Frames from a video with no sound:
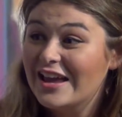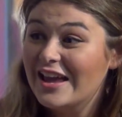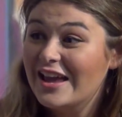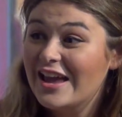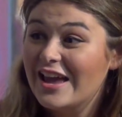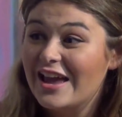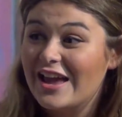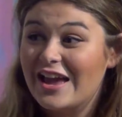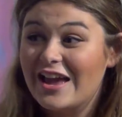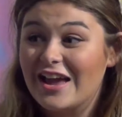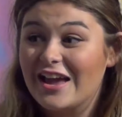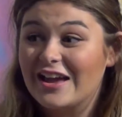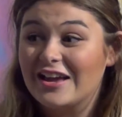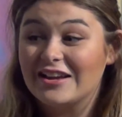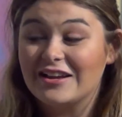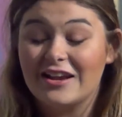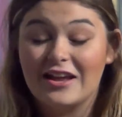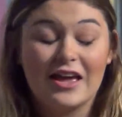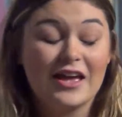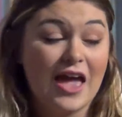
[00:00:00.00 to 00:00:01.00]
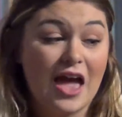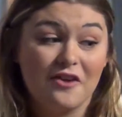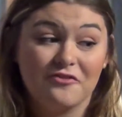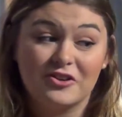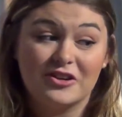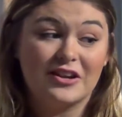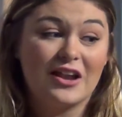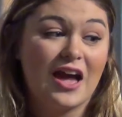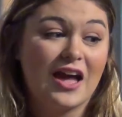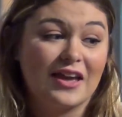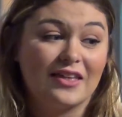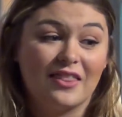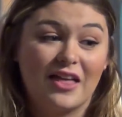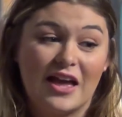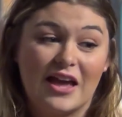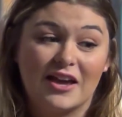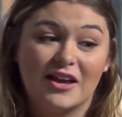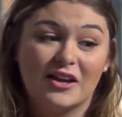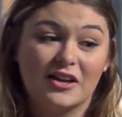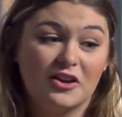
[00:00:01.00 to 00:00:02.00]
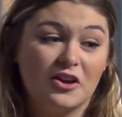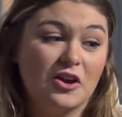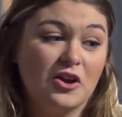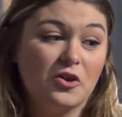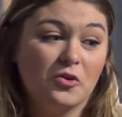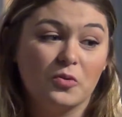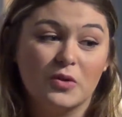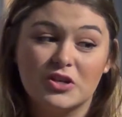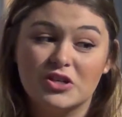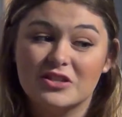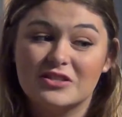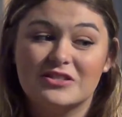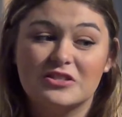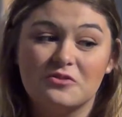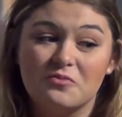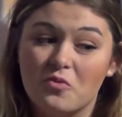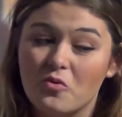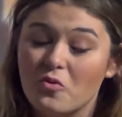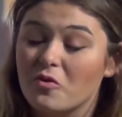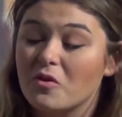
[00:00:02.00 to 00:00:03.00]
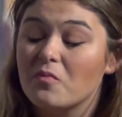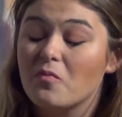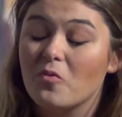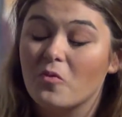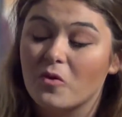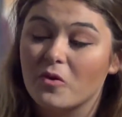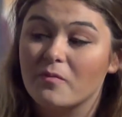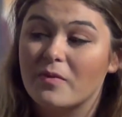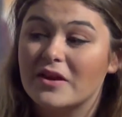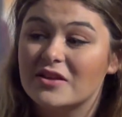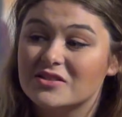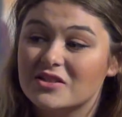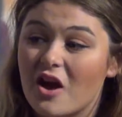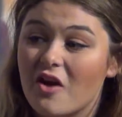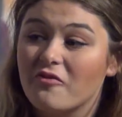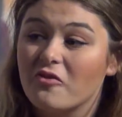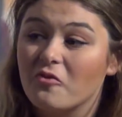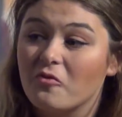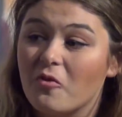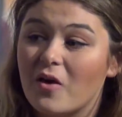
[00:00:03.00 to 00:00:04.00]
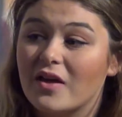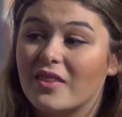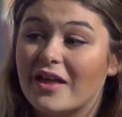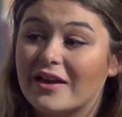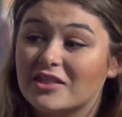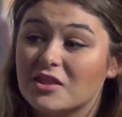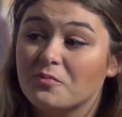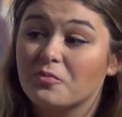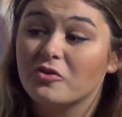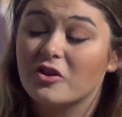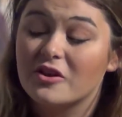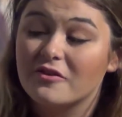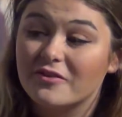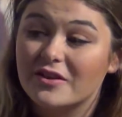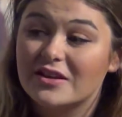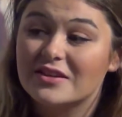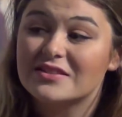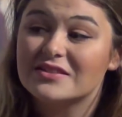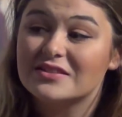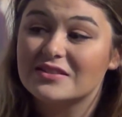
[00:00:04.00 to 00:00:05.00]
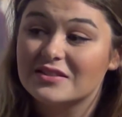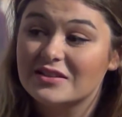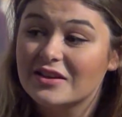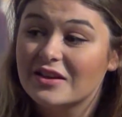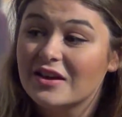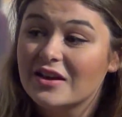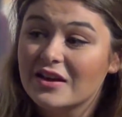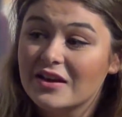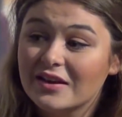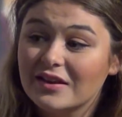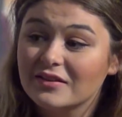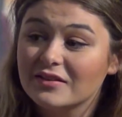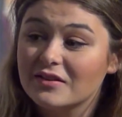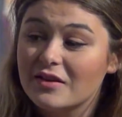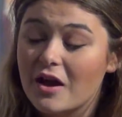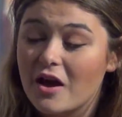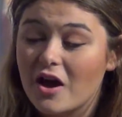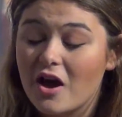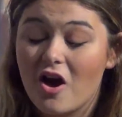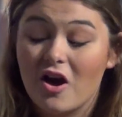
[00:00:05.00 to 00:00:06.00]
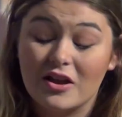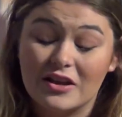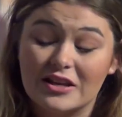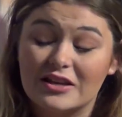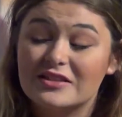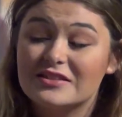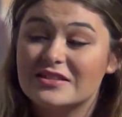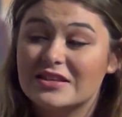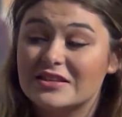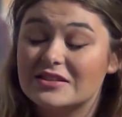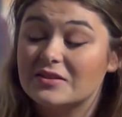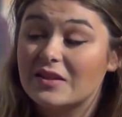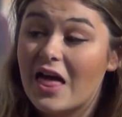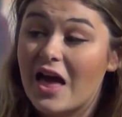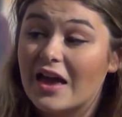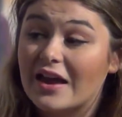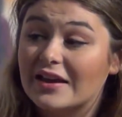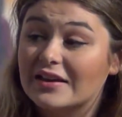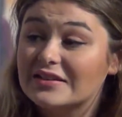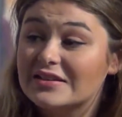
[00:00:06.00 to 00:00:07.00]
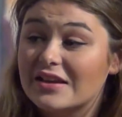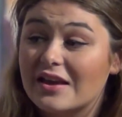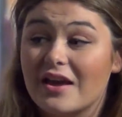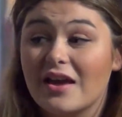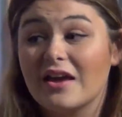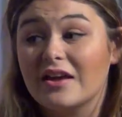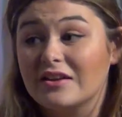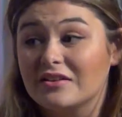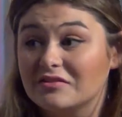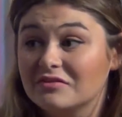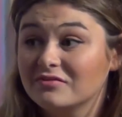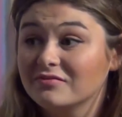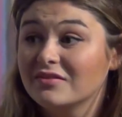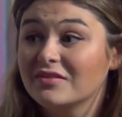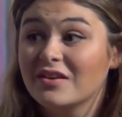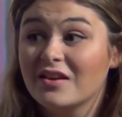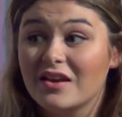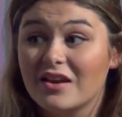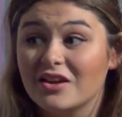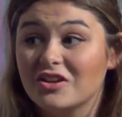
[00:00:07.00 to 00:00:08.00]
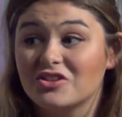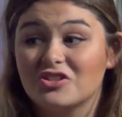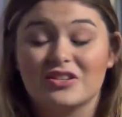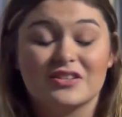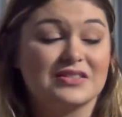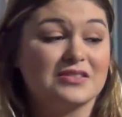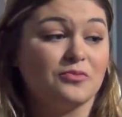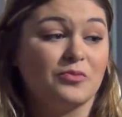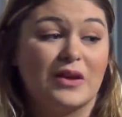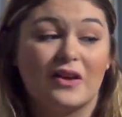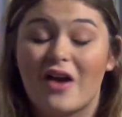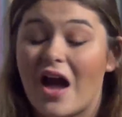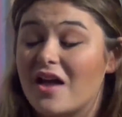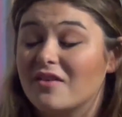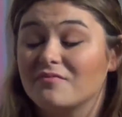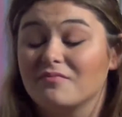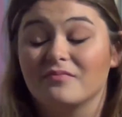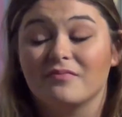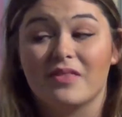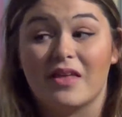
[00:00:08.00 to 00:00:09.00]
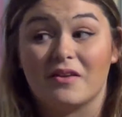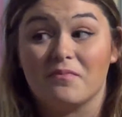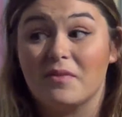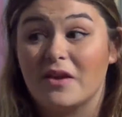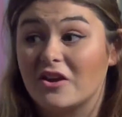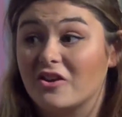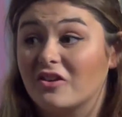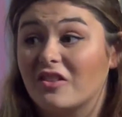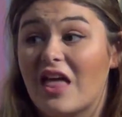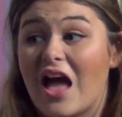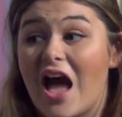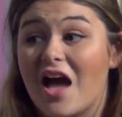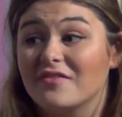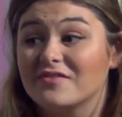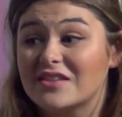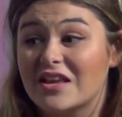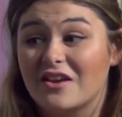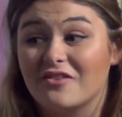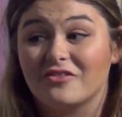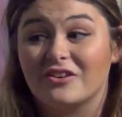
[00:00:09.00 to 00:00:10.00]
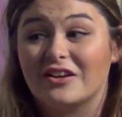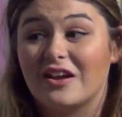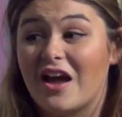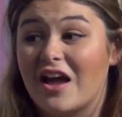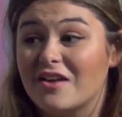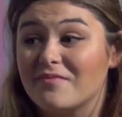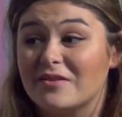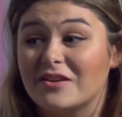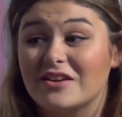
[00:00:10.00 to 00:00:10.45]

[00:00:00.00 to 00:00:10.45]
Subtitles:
Yeah. And every night, like we just do more and more based off of what like the previous audience has liked. And it's just, we gotten like bigger laughs every night